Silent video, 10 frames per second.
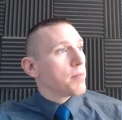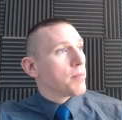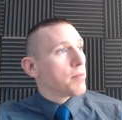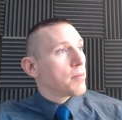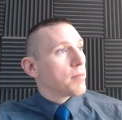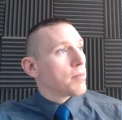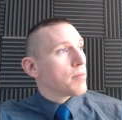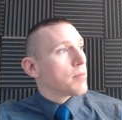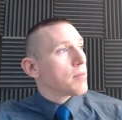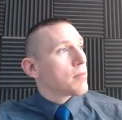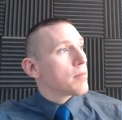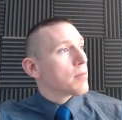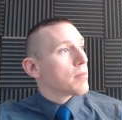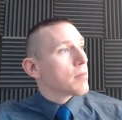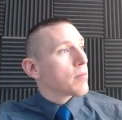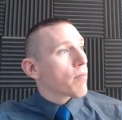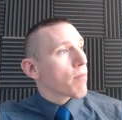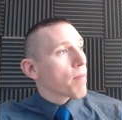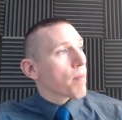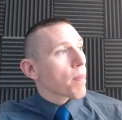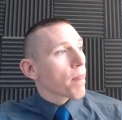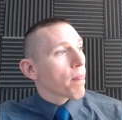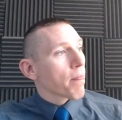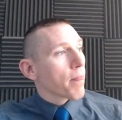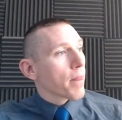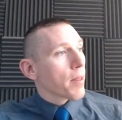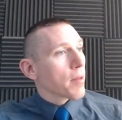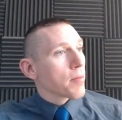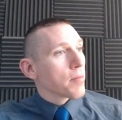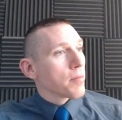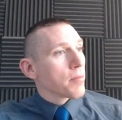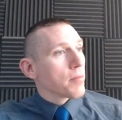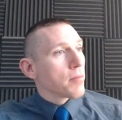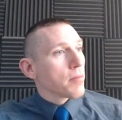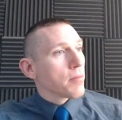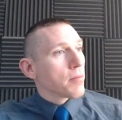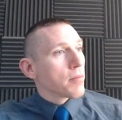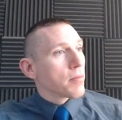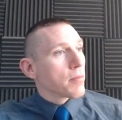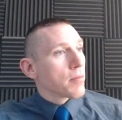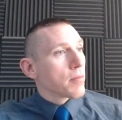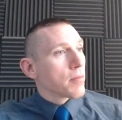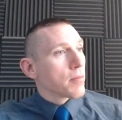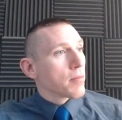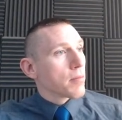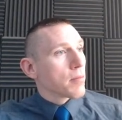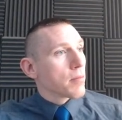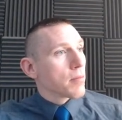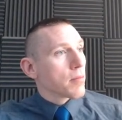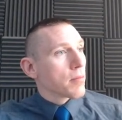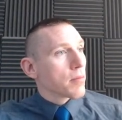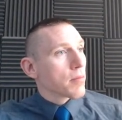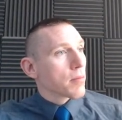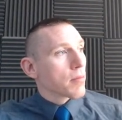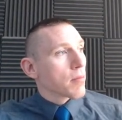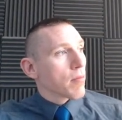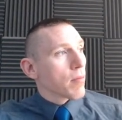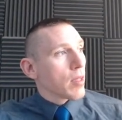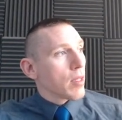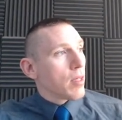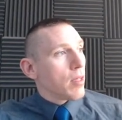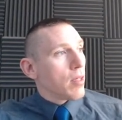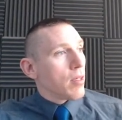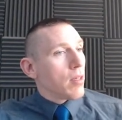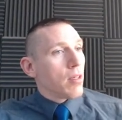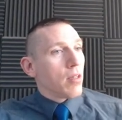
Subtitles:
(silence)